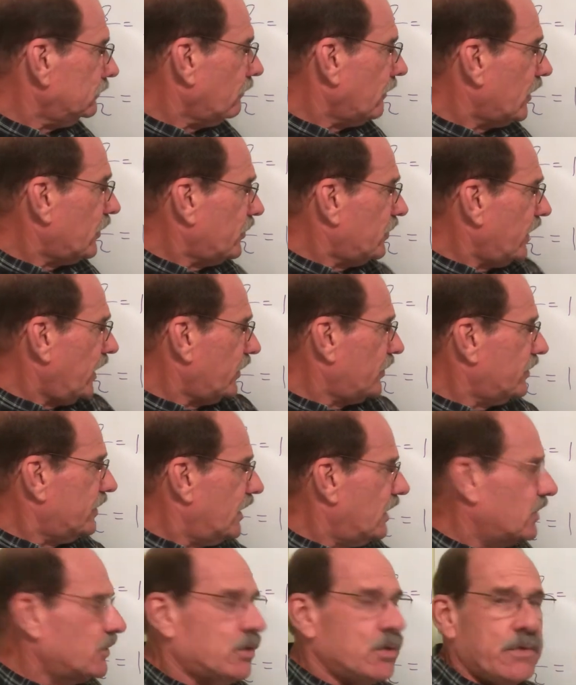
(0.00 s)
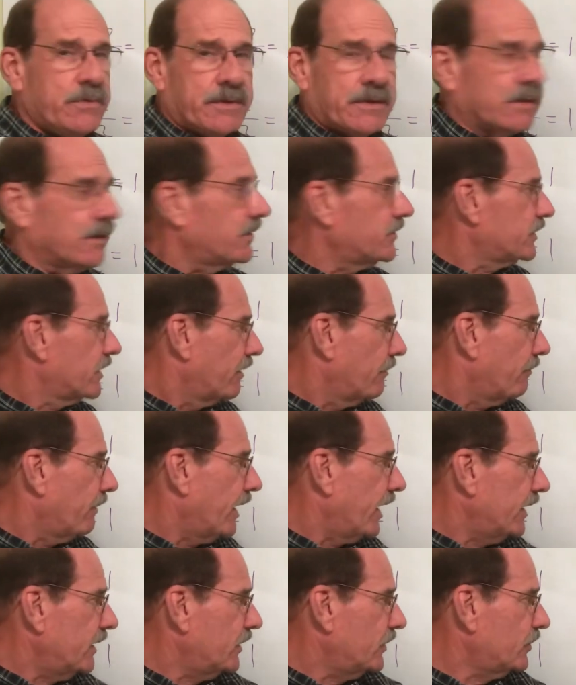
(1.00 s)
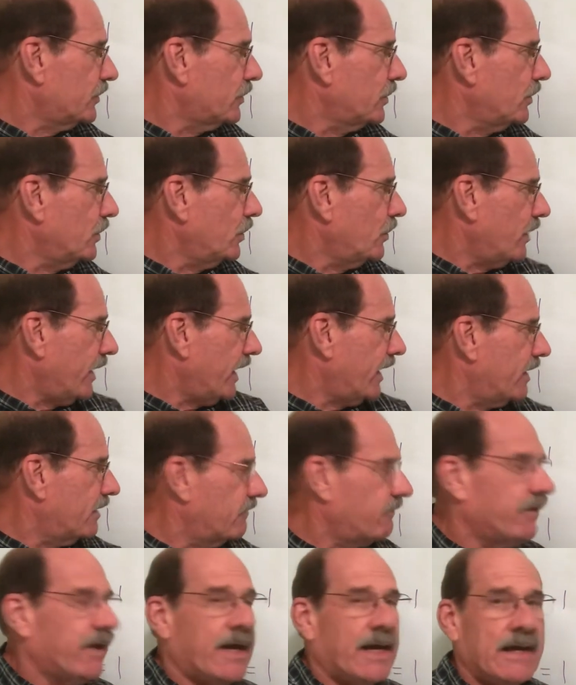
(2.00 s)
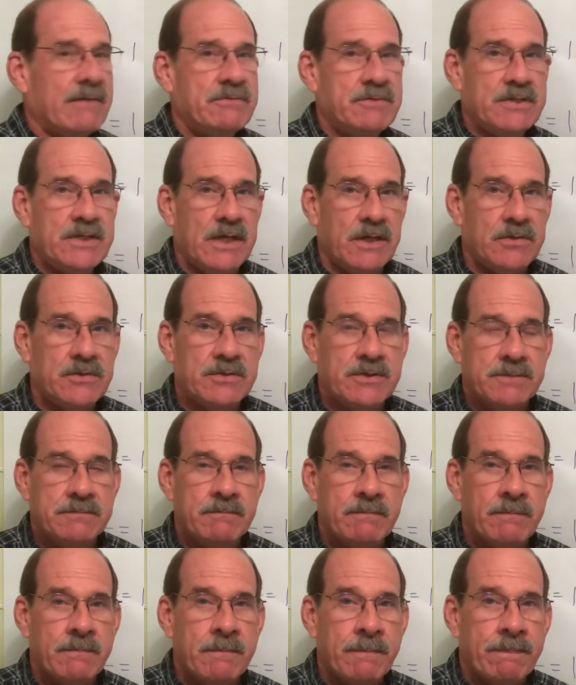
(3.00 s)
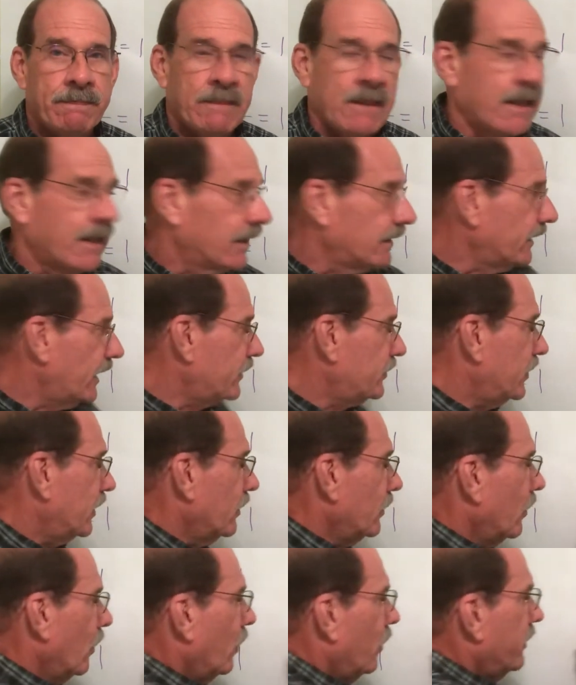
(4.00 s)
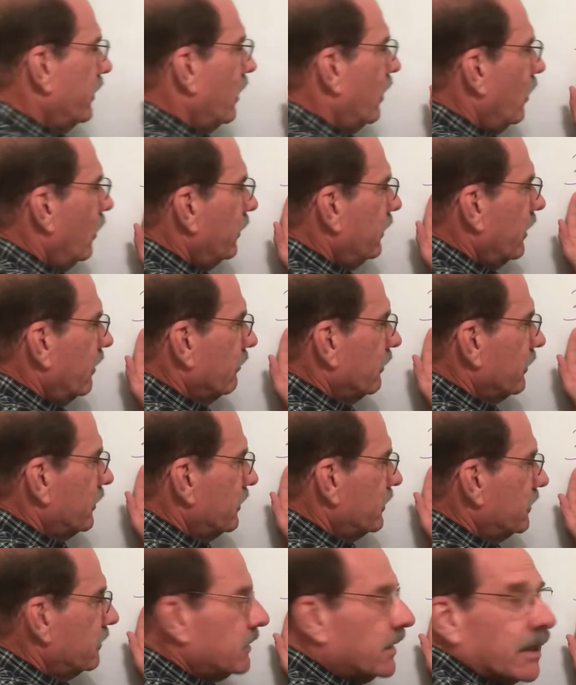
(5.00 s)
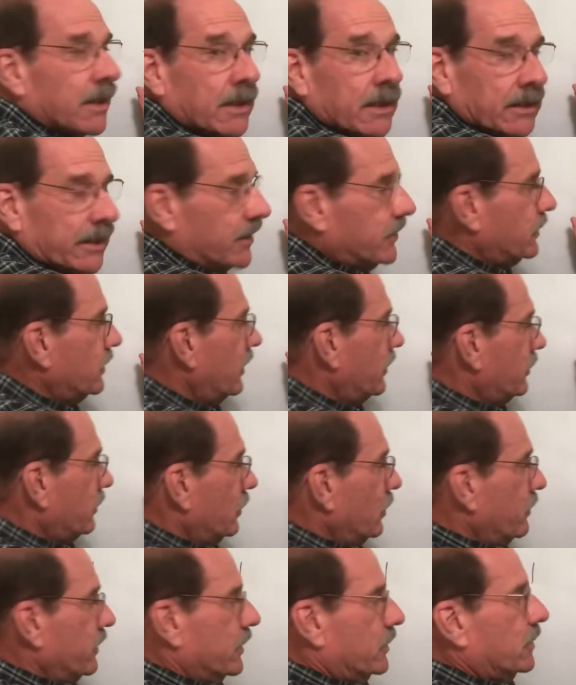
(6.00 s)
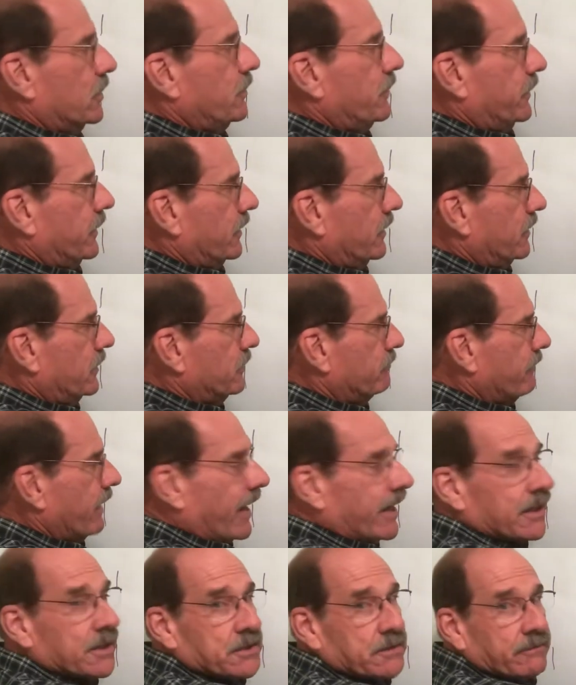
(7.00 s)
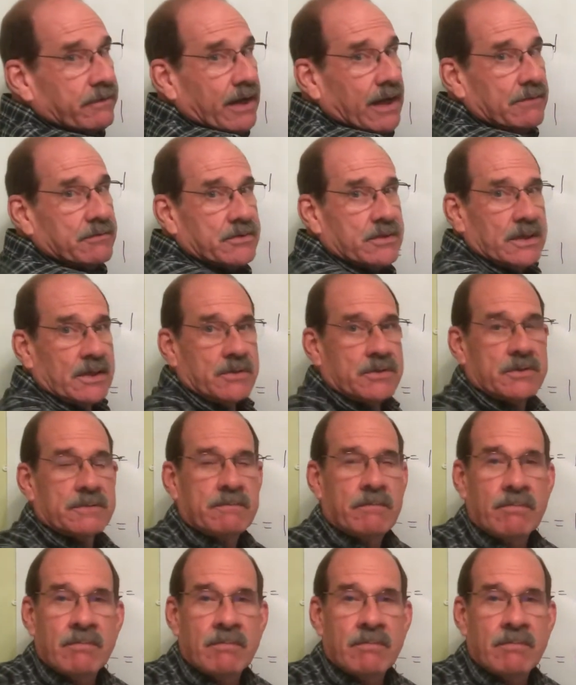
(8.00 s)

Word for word: Six and two thirds minus two and five sixths. Let's ignore the whole numbers. Let's just do the two thirds minus five sixths.